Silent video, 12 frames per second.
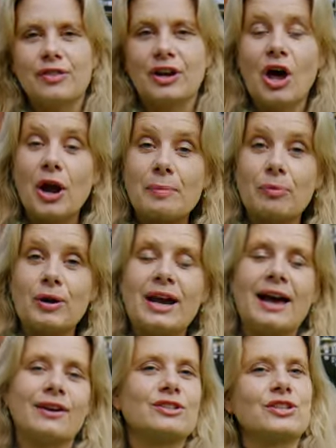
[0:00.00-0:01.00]
the library
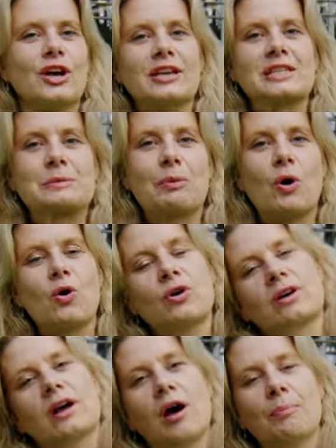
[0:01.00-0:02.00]
and our science
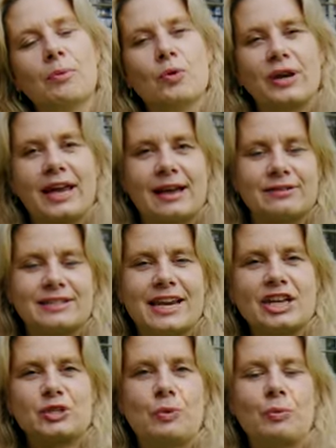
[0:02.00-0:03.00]
block, our boarding house
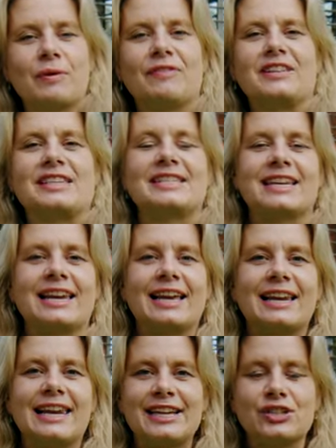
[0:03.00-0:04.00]
Natural we're
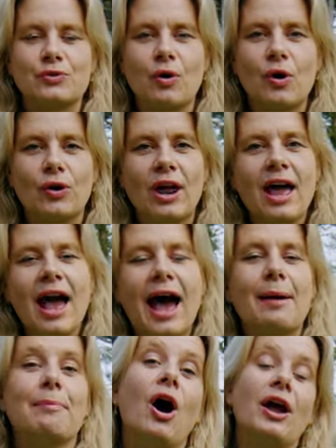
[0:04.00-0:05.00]
visiting later on,
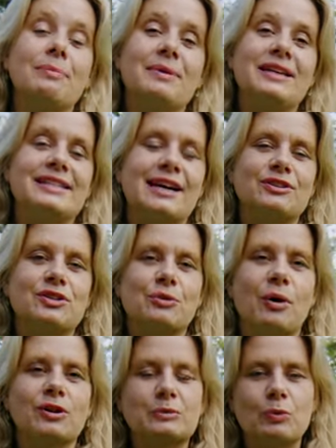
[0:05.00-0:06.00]
and behind me down
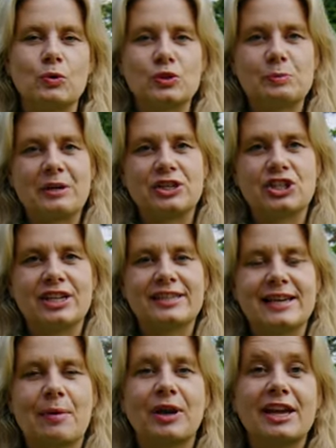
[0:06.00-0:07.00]
to our sports
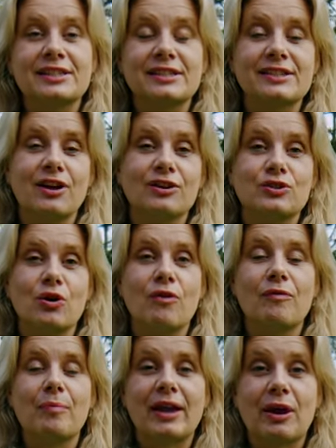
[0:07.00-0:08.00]
pitches. And we're going to start
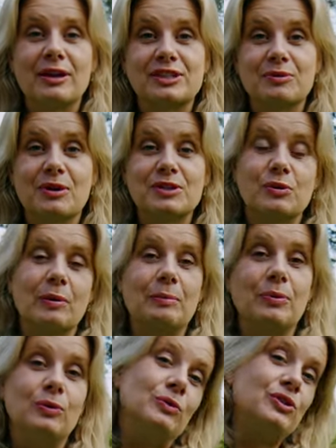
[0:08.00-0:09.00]
off by going to our swimming
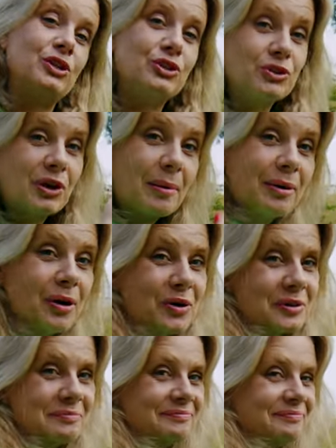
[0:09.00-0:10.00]
pool. So do come along.